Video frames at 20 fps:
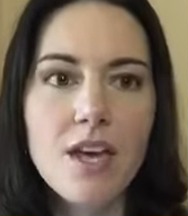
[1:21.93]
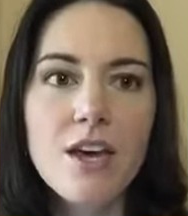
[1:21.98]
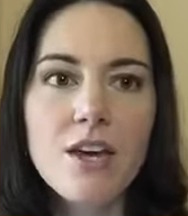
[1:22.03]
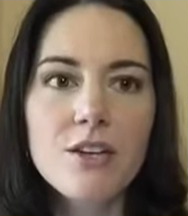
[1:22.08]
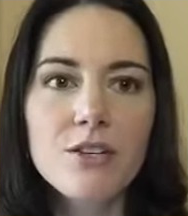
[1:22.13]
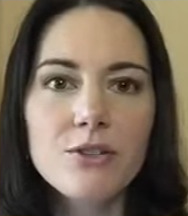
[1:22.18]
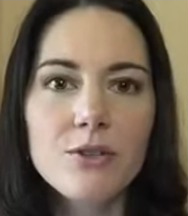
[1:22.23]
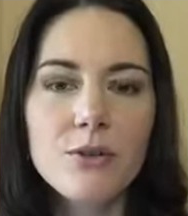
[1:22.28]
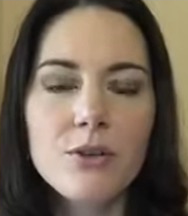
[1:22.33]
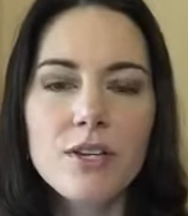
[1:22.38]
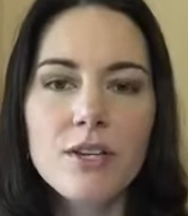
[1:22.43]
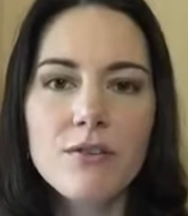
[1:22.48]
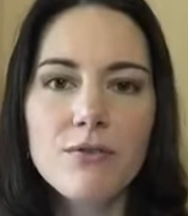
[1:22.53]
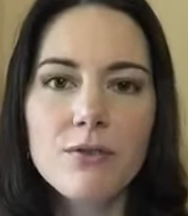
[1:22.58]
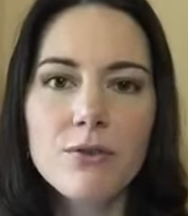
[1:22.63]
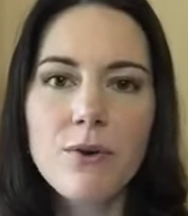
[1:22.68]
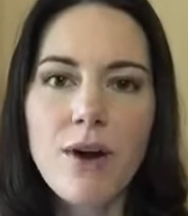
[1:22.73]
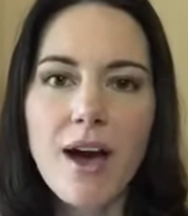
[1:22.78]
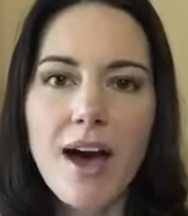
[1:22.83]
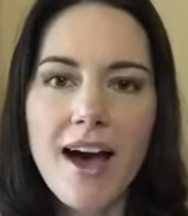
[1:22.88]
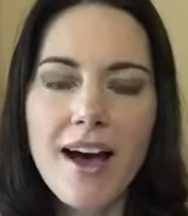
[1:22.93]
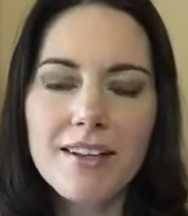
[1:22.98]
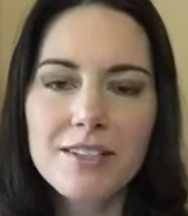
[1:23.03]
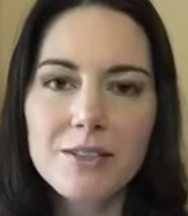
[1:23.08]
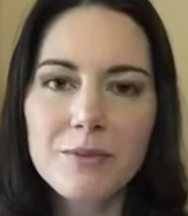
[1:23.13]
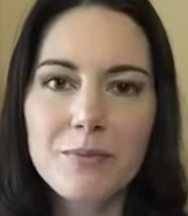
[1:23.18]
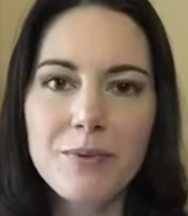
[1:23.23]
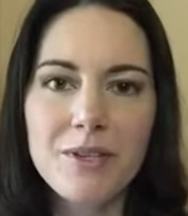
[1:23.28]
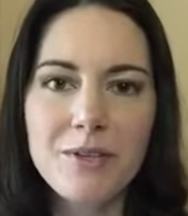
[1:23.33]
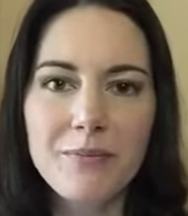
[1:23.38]
So like if you ask
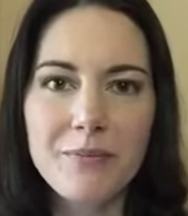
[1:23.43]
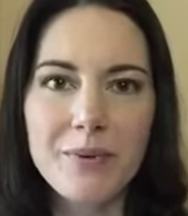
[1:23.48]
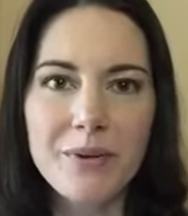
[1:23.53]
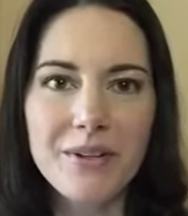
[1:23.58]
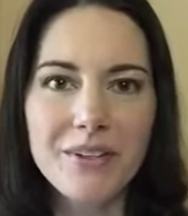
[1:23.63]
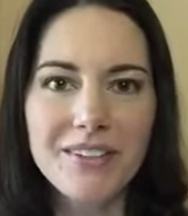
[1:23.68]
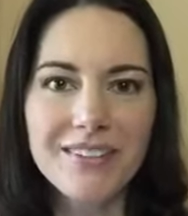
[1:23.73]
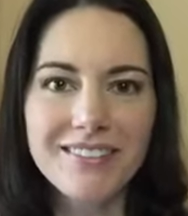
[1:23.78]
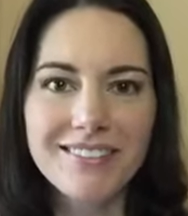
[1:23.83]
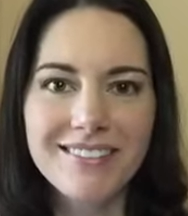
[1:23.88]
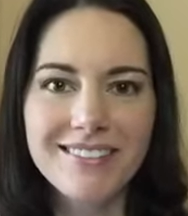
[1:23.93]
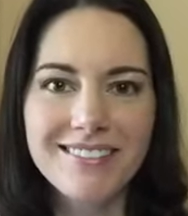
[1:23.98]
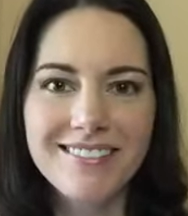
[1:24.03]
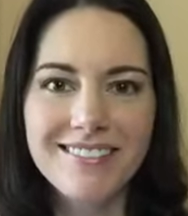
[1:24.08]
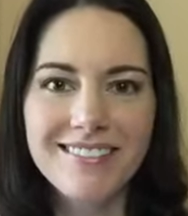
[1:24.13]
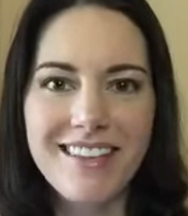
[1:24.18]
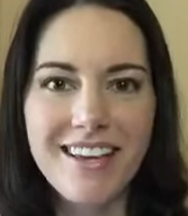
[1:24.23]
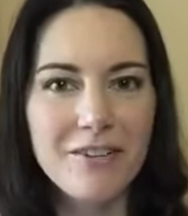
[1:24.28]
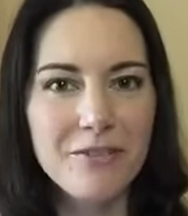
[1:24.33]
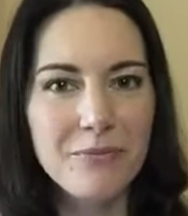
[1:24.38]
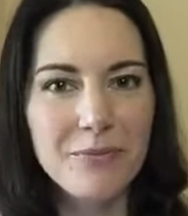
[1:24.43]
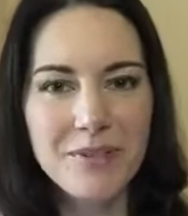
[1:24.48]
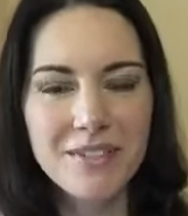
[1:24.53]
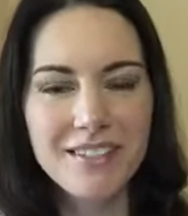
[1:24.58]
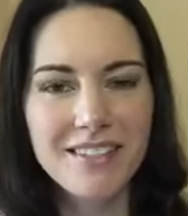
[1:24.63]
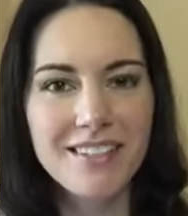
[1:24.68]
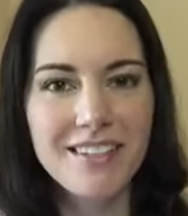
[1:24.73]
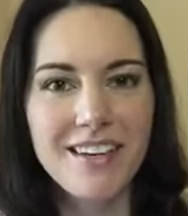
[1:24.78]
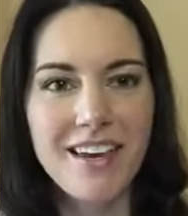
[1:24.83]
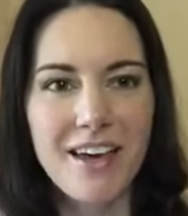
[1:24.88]
people that have been
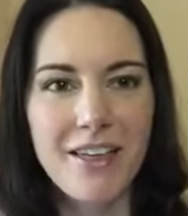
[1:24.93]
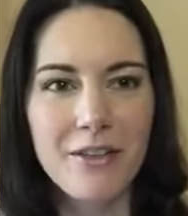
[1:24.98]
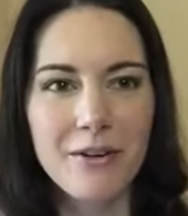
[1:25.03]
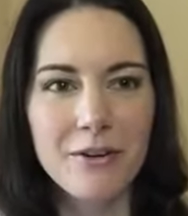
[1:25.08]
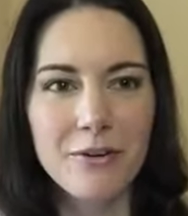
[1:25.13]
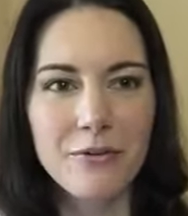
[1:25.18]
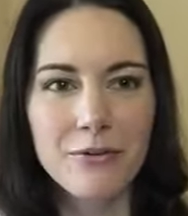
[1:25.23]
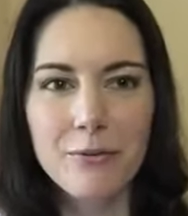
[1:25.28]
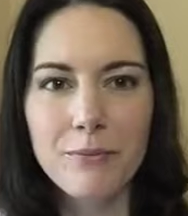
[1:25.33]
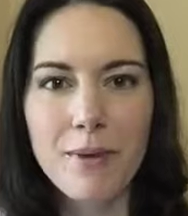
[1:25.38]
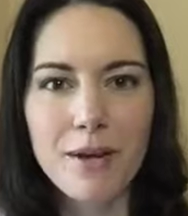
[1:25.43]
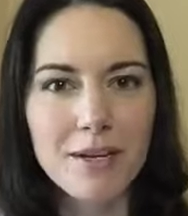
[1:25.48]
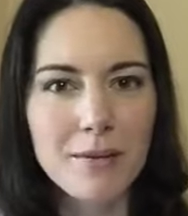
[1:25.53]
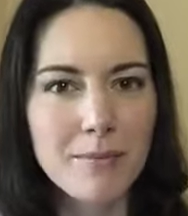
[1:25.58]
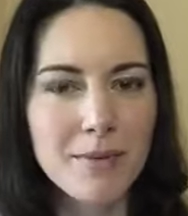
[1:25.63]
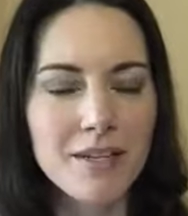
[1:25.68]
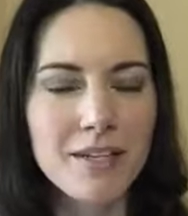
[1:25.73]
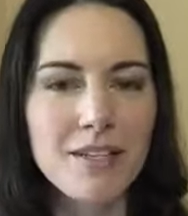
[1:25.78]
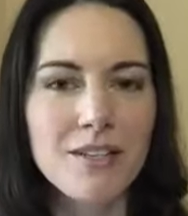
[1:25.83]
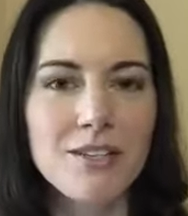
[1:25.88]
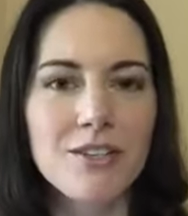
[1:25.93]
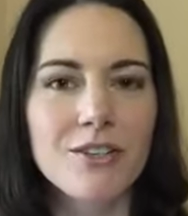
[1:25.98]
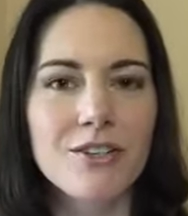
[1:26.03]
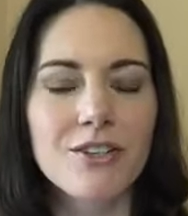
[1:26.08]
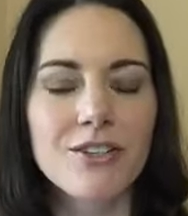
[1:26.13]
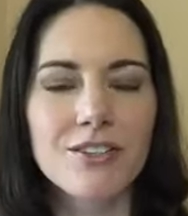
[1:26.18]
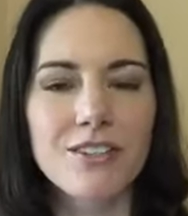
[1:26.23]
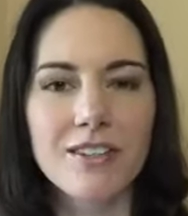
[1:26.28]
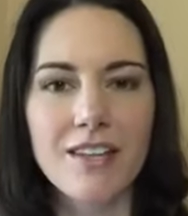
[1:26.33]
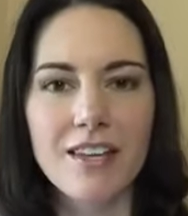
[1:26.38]
together for many, many
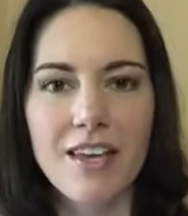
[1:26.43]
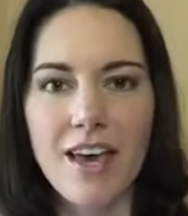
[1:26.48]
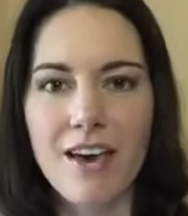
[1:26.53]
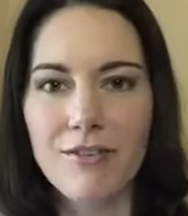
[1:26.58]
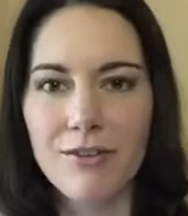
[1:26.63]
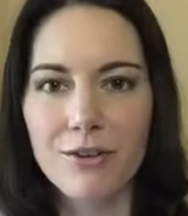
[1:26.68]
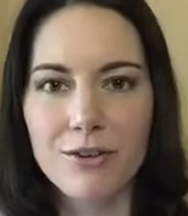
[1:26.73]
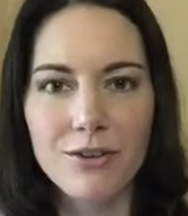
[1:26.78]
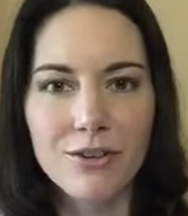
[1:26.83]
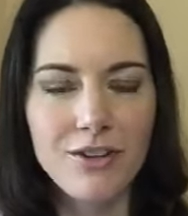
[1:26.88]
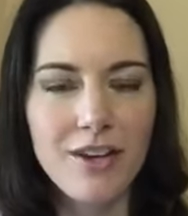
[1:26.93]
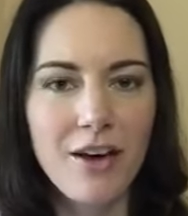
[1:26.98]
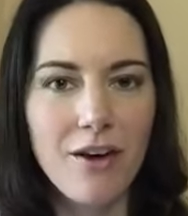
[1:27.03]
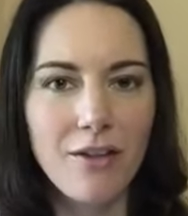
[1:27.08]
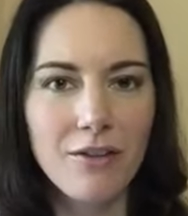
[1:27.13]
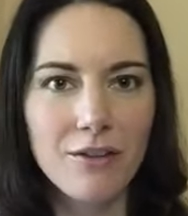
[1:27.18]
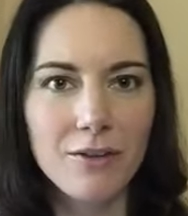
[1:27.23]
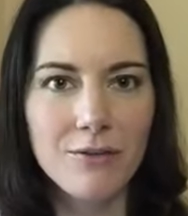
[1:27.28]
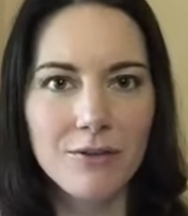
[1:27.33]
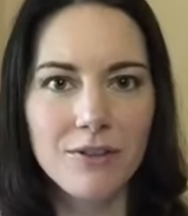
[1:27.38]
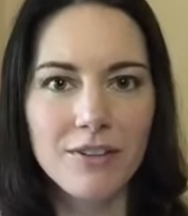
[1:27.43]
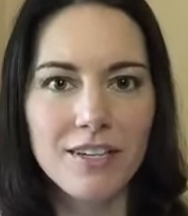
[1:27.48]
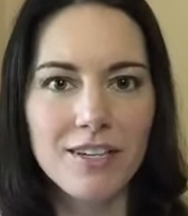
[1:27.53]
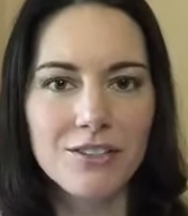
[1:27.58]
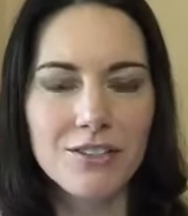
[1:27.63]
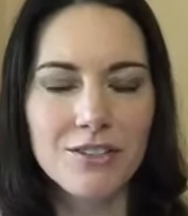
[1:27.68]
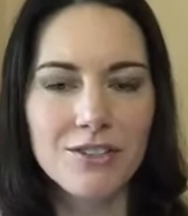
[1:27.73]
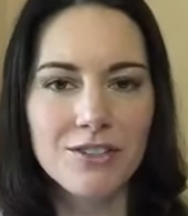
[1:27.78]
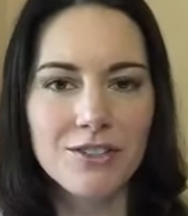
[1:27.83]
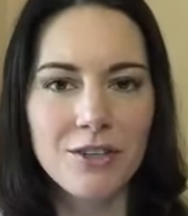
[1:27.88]
years and they have a good, healthy
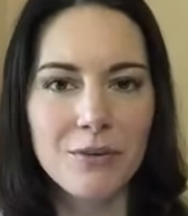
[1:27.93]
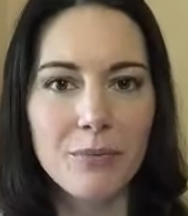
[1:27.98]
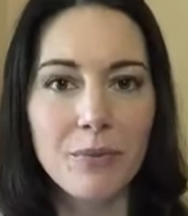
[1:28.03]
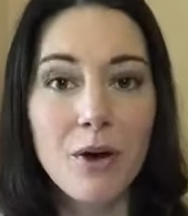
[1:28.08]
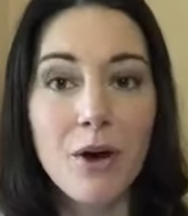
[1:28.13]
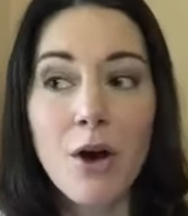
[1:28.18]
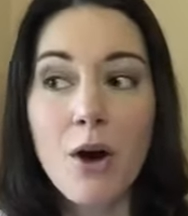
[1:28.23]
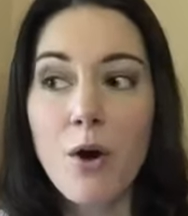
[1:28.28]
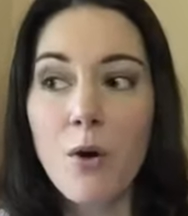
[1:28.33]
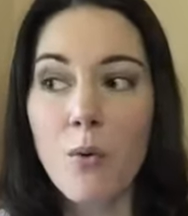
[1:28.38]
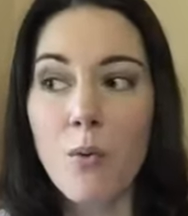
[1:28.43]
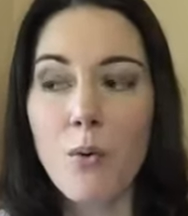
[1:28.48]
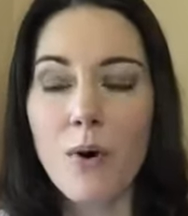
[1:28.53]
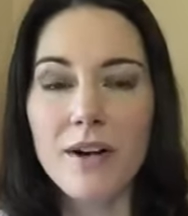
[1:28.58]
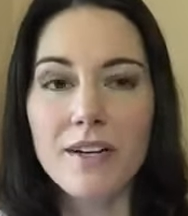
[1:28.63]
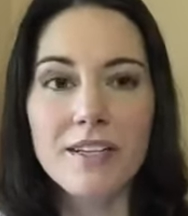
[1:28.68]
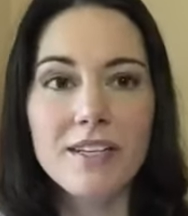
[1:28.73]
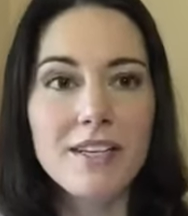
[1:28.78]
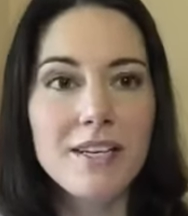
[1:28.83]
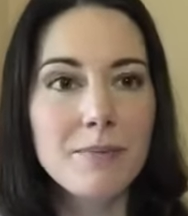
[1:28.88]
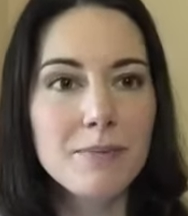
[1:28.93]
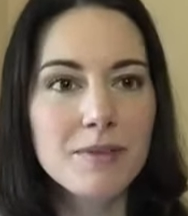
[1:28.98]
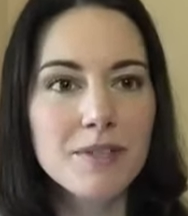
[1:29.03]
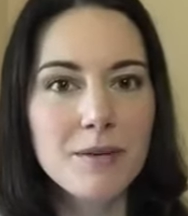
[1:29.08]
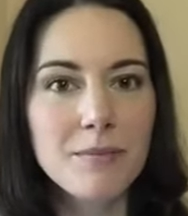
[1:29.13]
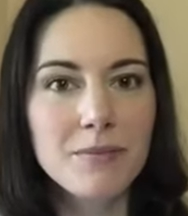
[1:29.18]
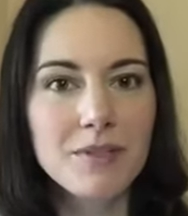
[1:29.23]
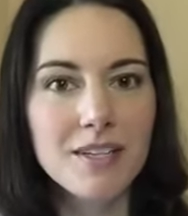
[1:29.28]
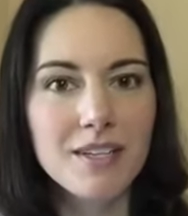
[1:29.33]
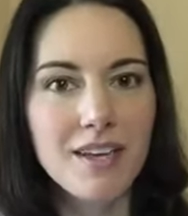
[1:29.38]
relationship, what keeps
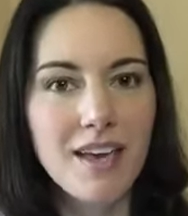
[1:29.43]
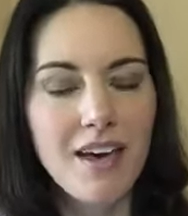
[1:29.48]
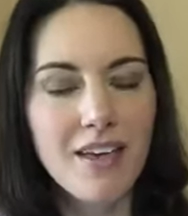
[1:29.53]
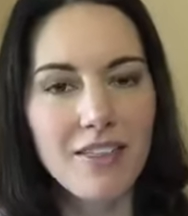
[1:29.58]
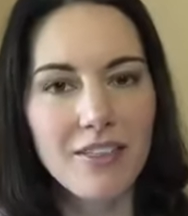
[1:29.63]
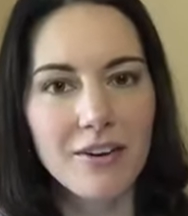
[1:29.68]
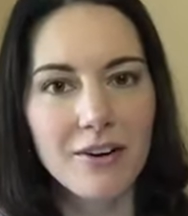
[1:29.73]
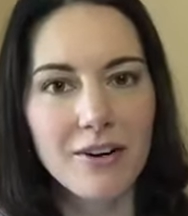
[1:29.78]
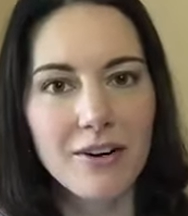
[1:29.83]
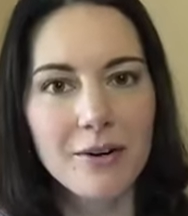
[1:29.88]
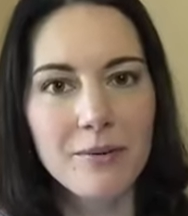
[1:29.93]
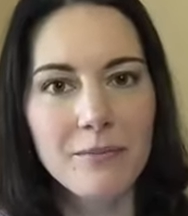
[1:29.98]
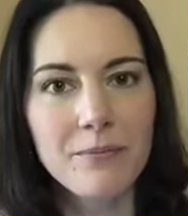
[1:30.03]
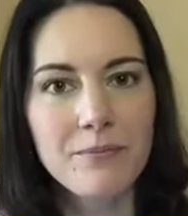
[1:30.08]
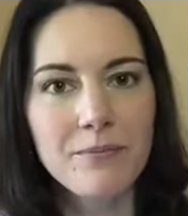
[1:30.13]
them together?